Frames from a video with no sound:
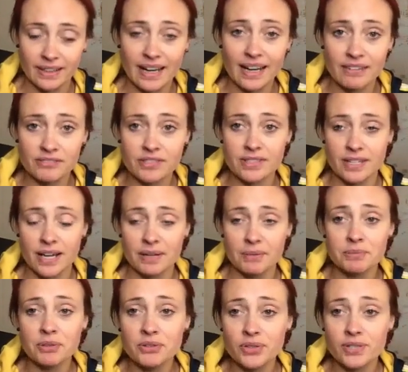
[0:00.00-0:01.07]
I have to say, I'm
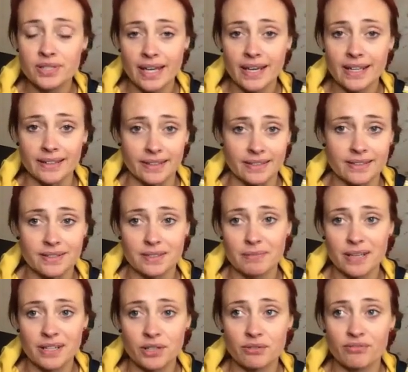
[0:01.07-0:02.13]
not just saying this to
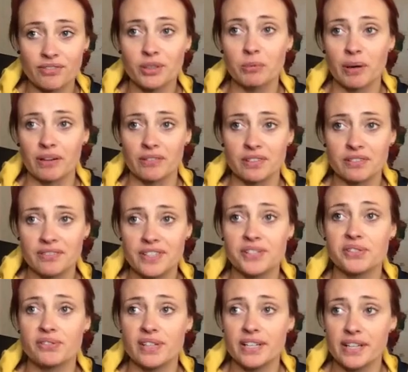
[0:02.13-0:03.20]
make you feel better and to
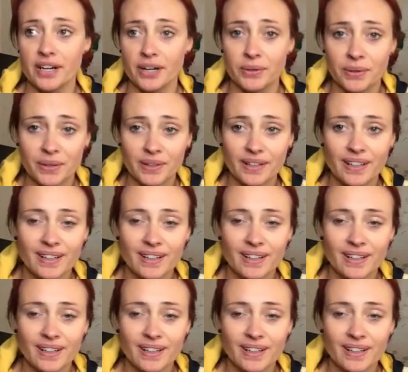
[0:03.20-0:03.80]
feed your ego.